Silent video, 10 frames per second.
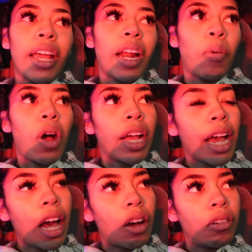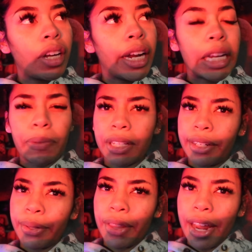and I walk out and he was
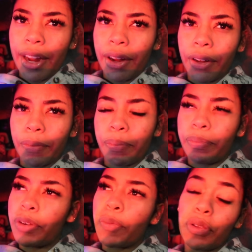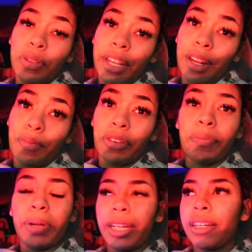still there. No music
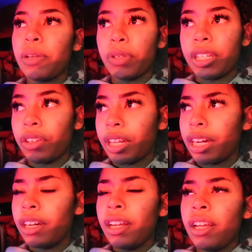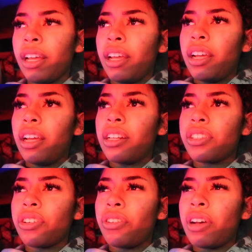anymore, but he was still there. And
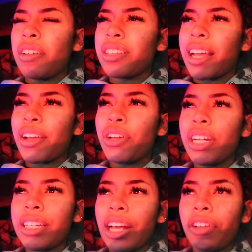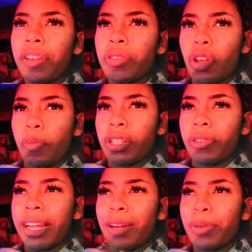so I was like, I couldn't tell if he was homeless,
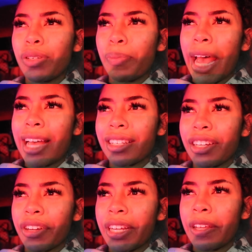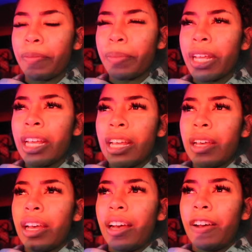so he had a bunch of bags near him.
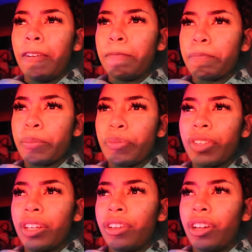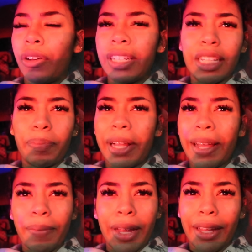Um, you know, it's this
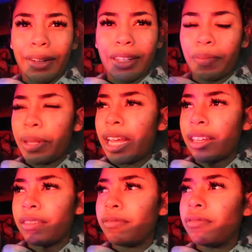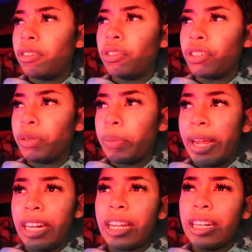black man, this black older
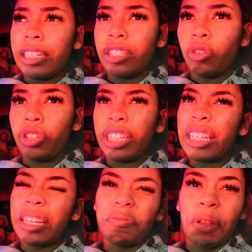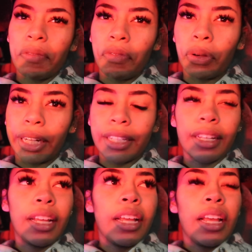man. Kind of, he's older. He's like maybe 40s.